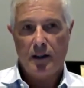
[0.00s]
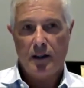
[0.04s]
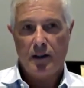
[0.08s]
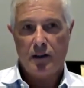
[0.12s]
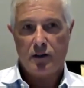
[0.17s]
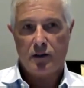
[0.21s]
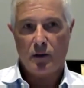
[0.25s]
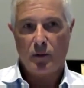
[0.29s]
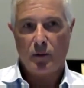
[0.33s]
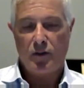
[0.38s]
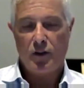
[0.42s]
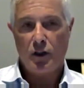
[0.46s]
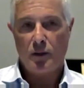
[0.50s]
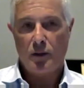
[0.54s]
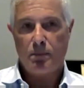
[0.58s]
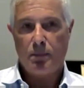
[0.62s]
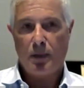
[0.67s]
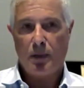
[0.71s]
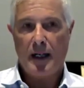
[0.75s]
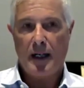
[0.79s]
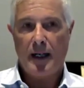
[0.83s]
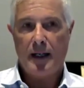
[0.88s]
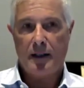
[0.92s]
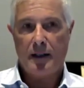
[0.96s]
So if you're
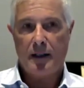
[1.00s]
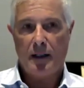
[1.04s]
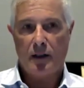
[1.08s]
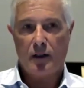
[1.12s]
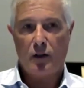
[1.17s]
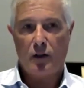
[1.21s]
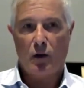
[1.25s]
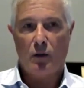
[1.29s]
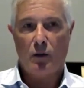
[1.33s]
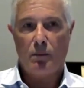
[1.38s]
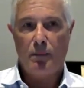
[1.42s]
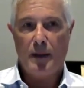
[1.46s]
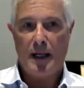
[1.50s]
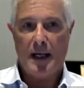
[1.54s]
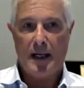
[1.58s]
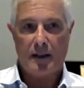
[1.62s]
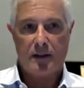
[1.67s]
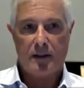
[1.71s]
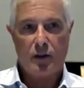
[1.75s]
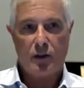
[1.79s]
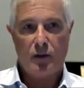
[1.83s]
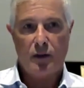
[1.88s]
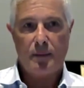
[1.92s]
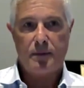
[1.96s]
buying a
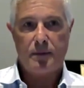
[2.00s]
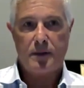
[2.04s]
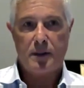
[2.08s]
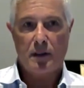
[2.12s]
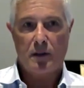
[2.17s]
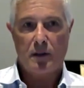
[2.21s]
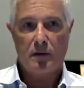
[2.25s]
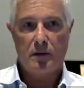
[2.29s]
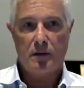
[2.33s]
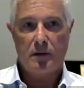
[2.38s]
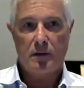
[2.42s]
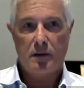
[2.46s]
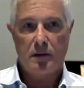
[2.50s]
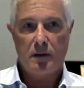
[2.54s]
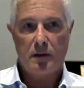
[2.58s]
gold-backed crypto,